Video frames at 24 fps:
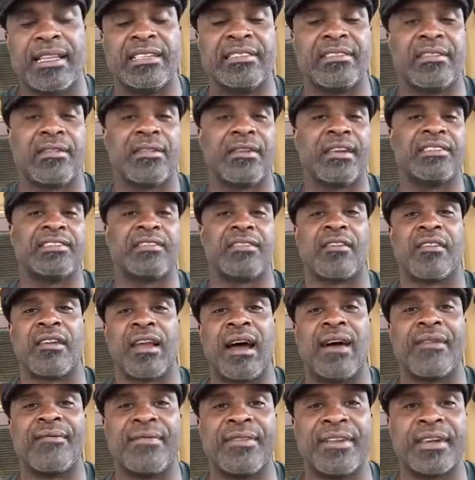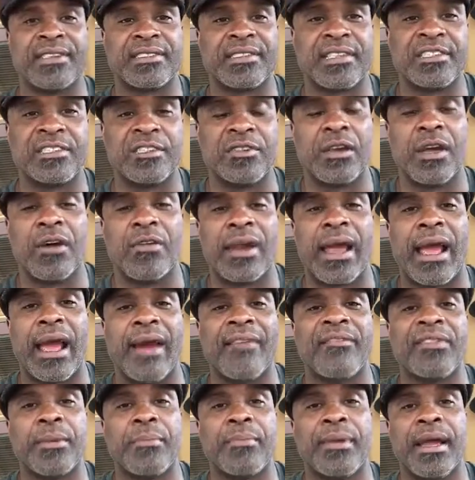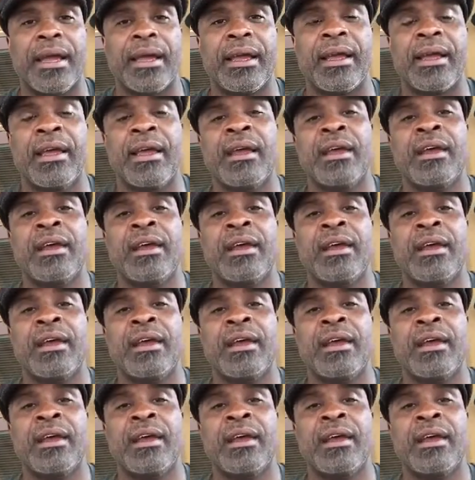These are things that are not fixed, that you don't have to pay.